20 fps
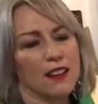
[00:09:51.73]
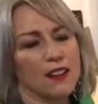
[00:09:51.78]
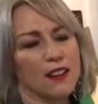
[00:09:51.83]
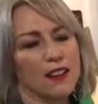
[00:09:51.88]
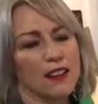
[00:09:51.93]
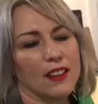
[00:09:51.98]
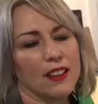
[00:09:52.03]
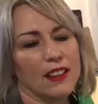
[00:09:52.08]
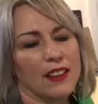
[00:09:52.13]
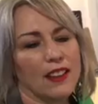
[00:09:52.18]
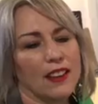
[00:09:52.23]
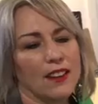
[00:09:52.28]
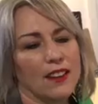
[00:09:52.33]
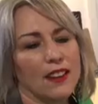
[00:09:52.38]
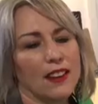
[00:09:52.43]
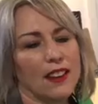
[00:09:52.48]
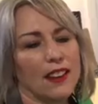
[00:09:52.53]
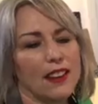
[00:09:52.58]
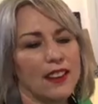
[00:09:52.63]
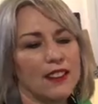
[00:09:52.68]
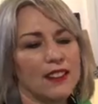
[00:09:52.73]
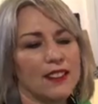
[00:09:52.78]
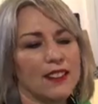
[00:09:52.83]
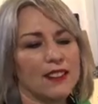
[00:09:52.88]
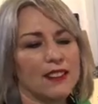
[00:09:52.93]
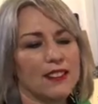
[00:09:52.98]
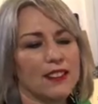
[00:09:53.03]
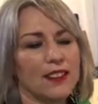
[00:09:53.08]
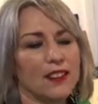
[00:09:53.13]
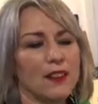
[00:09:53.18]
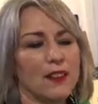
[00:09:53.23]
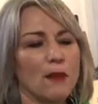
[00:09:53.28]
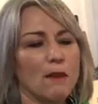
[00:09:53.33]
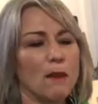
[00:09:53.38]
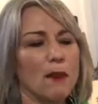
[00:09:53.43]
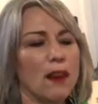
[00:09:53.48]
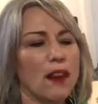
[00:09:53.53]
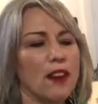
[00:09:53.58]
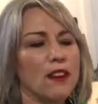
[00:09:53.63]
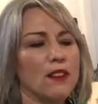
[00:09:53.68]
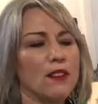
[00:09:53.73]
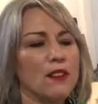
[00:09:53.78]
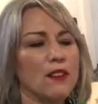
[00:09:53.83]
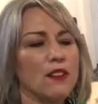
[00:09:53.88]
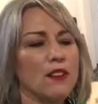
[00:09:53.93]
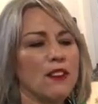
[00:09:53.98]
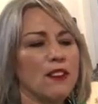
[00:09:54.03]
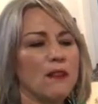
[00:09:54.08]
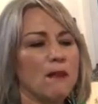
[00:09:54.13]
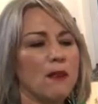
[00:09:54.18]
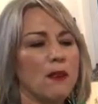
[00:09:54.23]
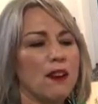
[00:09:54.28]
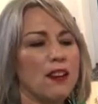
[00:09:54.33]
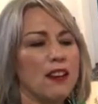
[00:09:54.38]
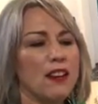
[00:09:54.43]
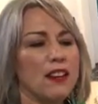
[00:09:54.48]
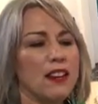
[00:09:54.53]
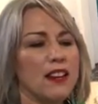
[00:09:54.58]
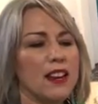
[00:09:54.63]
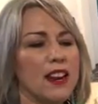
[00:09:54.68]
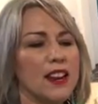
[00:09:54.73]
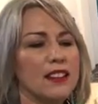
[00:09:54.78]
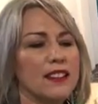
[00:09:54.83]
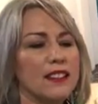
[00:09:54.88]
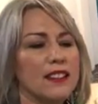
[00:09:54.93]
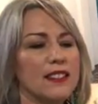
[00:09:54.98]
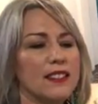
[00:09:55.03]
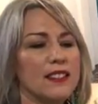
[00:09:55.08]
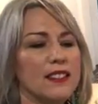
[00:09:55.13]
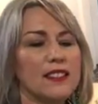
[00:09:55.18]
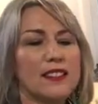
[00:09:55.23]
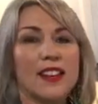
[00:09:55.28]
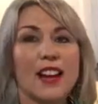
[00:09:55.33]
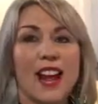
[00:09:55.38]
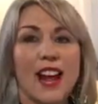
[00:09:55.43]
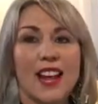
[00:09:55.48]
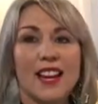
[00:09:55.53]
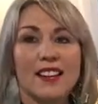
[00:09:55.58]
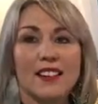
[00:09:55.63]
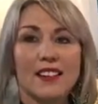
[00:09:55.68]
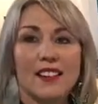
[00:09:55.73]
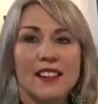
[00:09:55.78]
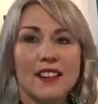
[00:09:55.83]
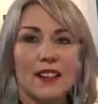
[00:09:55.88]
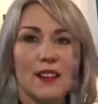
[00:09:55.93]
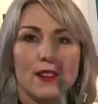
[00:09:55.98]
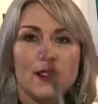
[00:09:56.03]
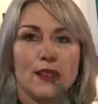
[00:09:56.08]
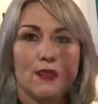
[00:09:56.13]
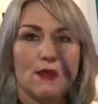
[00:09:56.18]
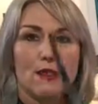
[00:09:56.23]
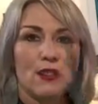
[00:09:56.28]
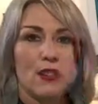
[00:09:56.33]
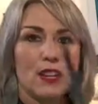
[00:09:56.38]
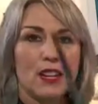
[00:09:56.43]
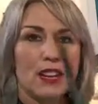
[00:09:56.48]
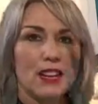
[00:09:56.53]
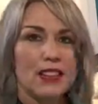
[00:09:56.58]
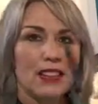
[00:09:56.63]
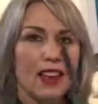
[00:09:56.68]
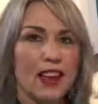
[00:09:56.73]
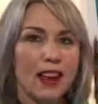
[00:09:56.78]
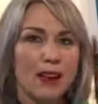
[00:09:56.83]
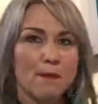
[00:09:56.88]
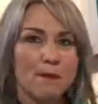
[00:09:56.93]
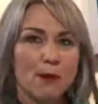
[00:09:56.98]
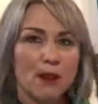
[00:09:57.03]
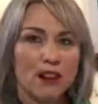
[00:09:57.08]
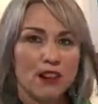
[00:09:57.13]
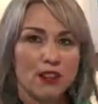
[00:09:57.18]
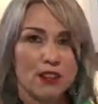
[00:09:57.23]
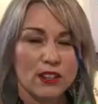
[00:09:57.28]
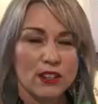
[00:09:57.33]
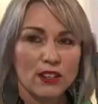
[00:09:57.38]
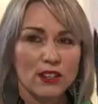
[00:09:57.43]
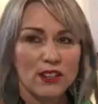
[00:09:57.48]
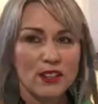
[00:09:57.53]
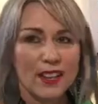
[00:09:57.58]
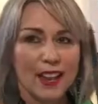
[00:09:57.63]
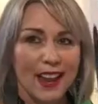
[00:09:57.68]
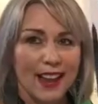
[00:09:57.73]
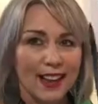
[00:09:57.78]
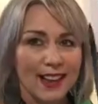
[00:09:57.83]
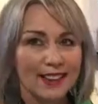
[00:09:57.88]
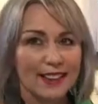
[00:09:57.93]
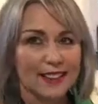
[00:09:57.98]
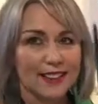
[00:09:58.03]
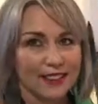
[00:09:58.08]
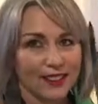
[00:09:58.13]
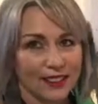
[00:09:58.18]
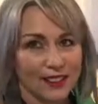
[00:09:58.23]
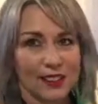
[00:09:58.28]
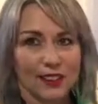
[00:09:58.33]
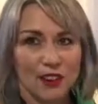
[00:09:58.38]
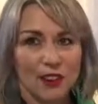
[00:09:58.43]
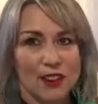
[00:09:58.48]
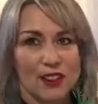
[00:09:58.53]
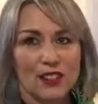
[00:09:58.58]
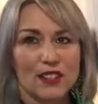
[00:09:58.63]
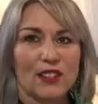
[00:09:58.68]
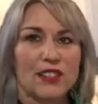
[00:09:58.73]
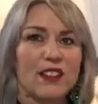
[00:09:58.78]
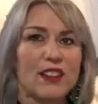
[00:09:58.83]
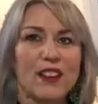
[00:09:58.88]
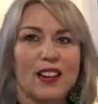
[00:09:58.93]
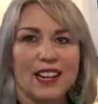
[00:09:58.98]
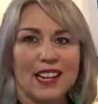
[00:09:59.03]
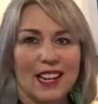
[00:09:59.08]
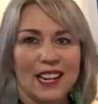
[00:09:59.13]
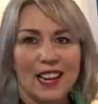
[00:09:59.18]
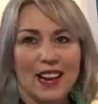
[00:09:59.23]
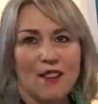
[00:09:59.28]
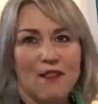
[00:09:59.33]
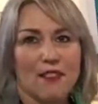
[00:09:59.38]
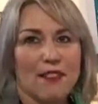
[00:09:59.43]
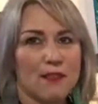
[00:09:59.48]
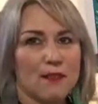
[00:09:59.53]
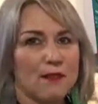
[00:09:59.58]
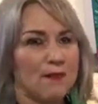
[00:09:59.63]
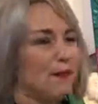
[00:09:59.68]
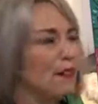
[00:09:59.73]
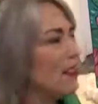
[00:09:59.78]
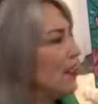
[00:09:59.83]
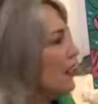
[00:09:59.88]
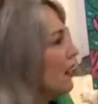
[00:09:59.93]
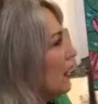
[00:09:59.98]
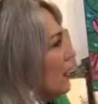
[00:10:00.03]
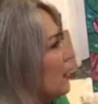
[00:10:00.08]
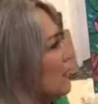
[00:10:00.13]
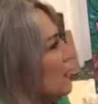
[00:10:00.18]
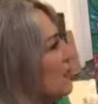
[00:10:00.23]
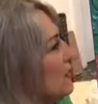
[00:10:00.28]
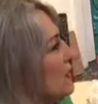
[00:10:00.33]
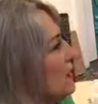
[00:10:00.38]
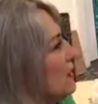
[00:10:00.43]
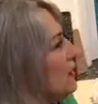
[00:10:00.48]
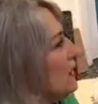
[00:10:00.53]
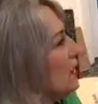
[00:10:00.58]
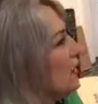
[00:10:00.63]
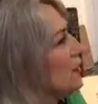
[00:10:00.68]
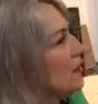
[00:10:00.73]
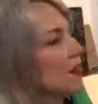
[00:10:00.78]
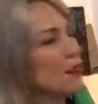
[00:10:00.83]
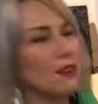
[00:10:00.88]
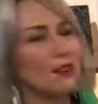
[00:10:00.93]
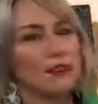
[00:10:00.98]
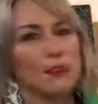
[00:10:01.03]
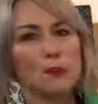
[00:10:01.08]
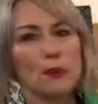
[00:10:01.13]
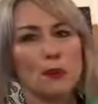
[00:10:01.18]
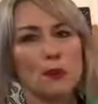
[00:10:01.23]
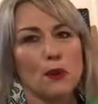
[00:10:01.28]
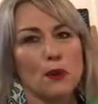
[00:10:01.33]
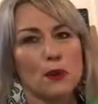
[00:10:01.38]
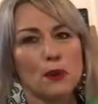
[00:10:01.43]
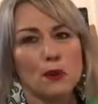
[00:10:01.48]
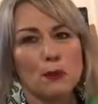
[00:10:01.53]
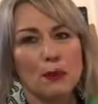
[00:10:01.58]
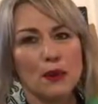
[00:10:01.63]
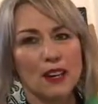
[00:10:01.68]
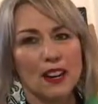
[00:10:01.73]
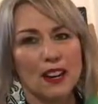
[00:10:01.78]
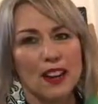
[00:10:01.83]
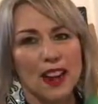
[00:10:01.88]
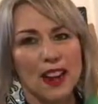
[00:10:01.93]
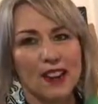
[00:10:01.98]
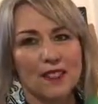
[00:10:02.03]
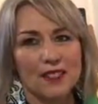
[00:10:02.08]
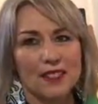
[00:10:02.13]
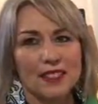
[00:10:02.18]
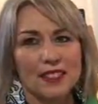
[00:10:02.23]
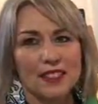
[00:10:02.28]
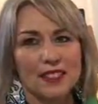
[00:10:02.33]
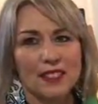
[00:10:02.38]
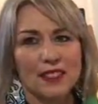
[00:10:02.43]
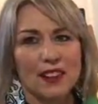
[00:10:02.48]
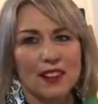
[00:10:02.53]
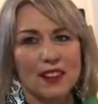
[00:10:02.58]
I think I can't see, I've got paint all over mine. Yes, this is an 8. So I want you to get the 8 brush. I use 8s a lot. I love them because they're really good on small or bigger canvases, and I